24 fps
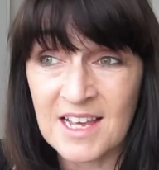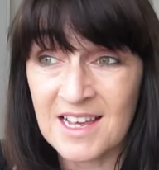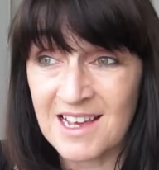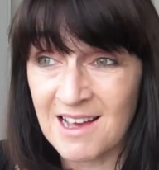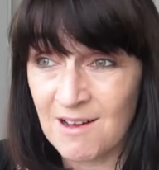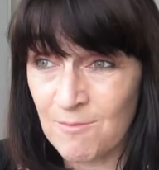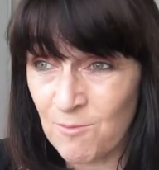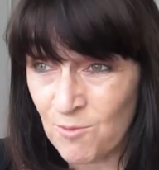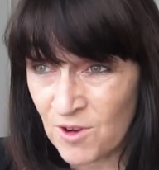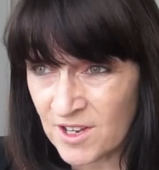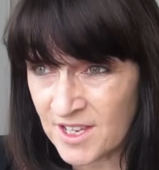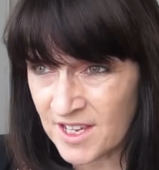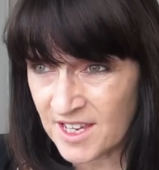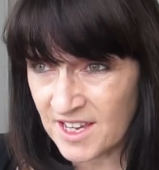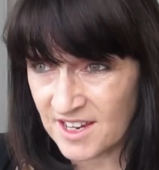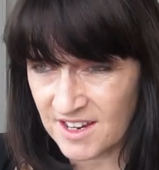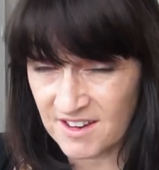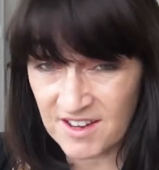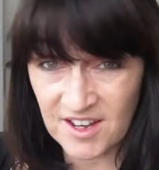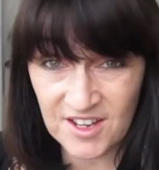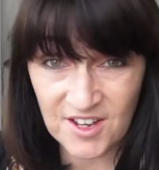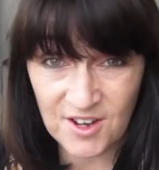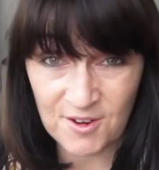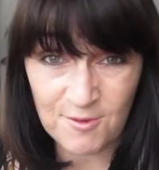And one
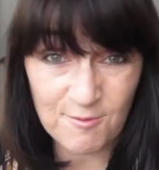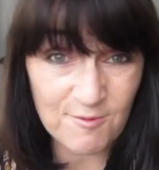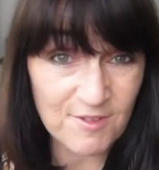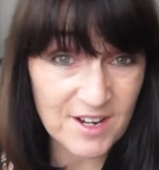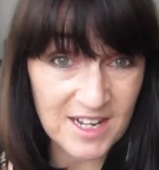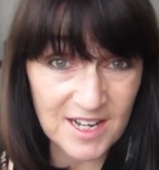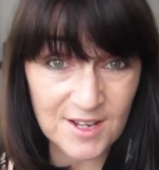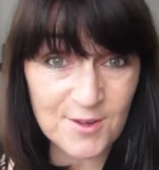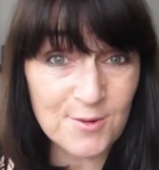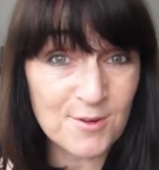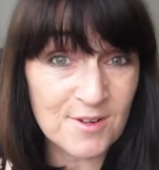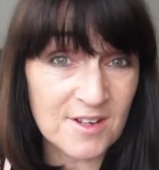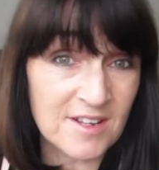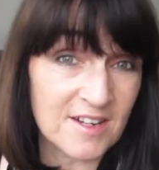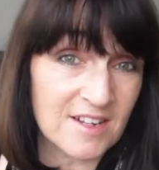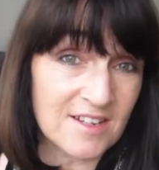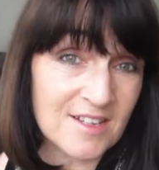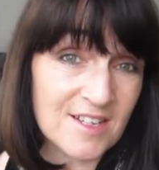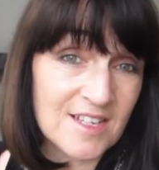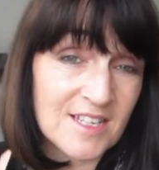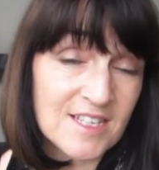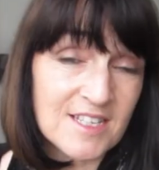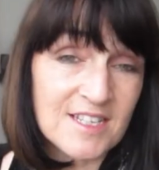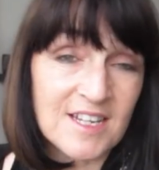year I got really
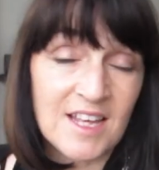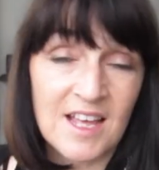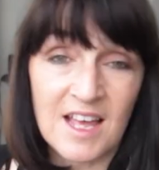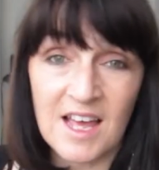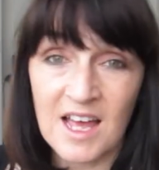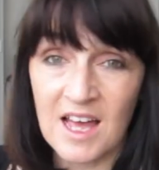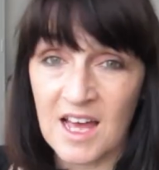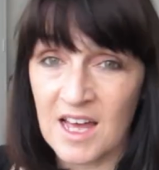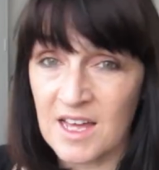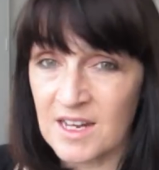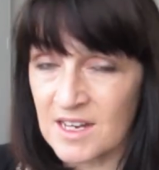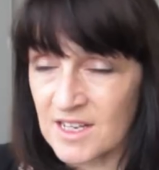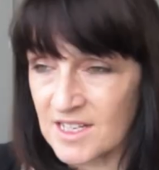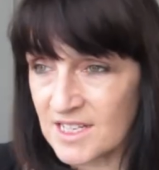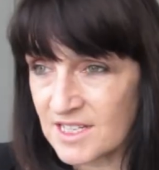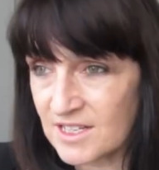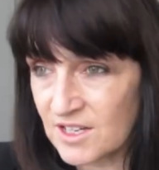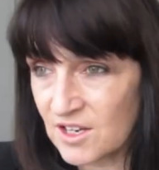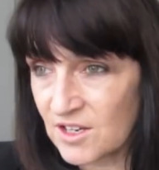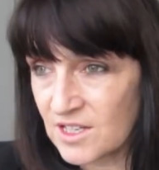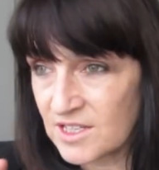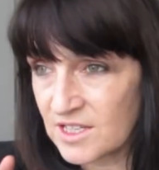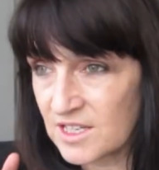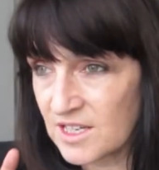organised and I
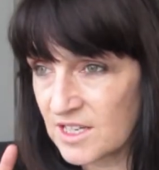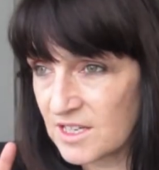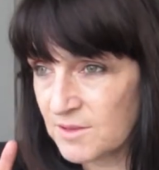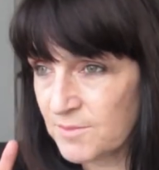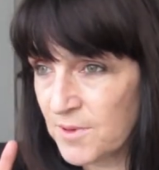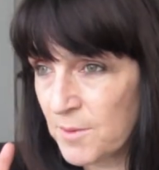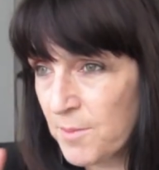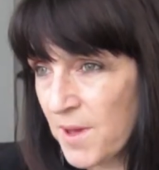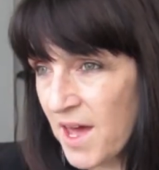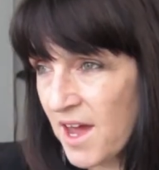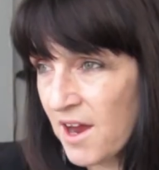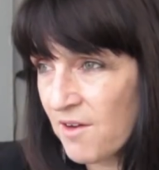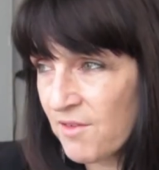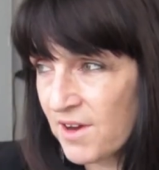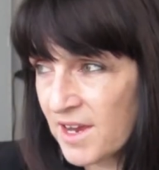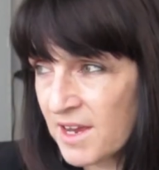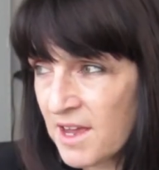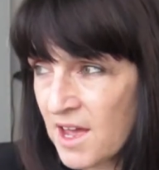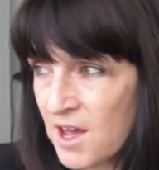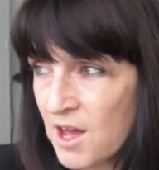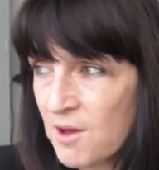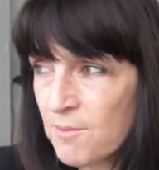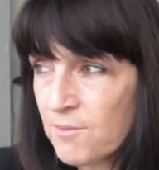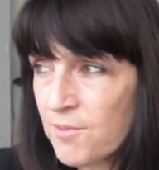started preparing
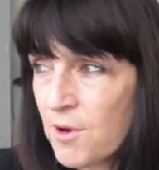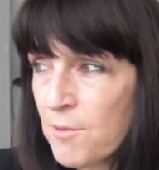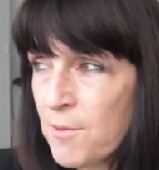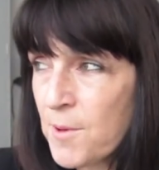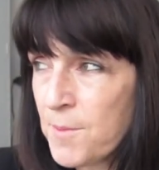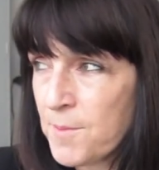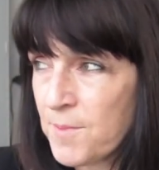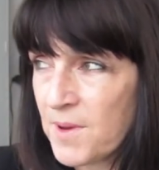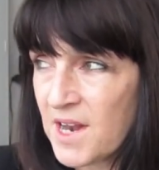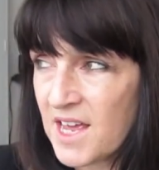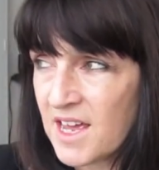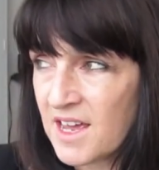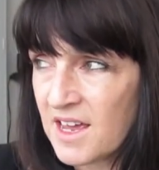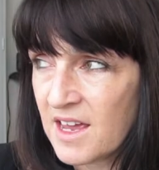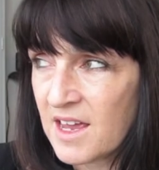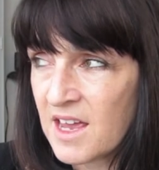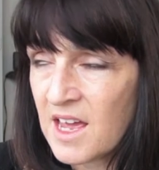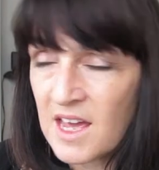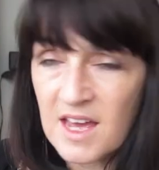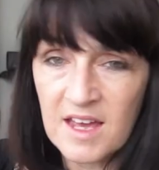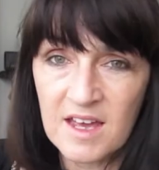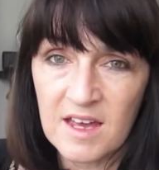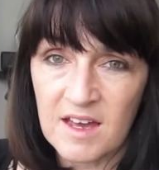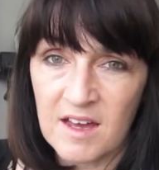probably
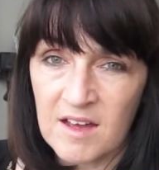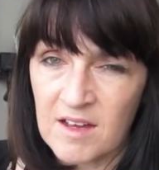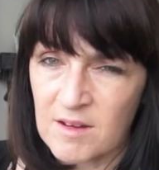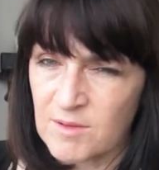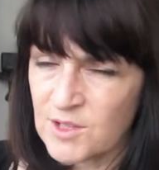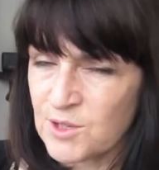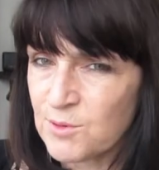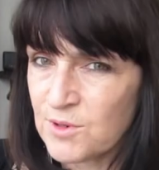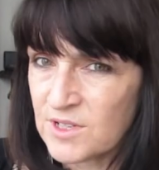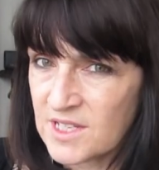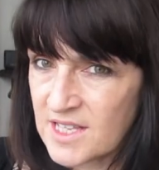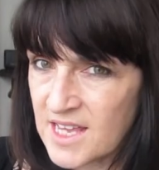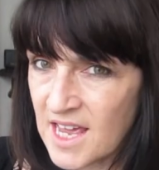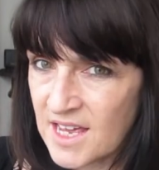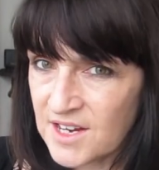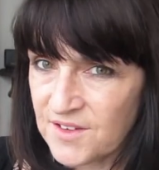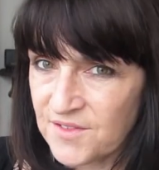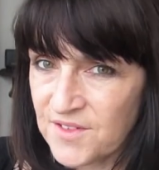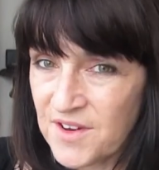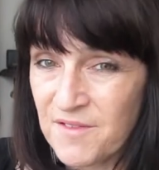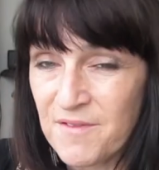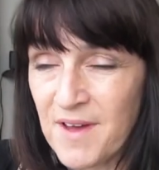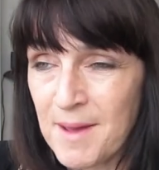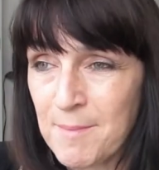towards the end
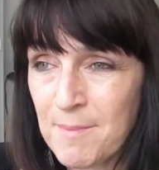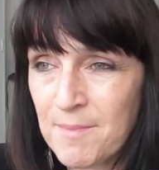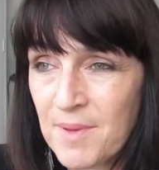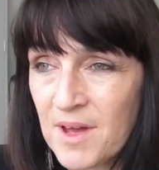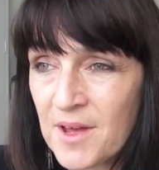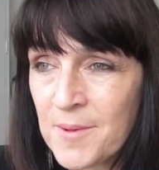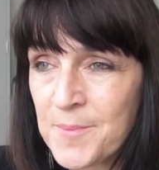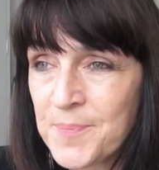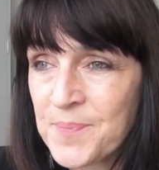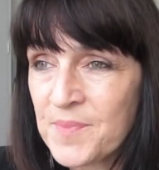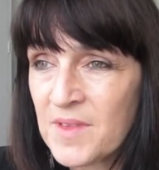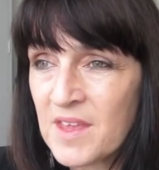of November.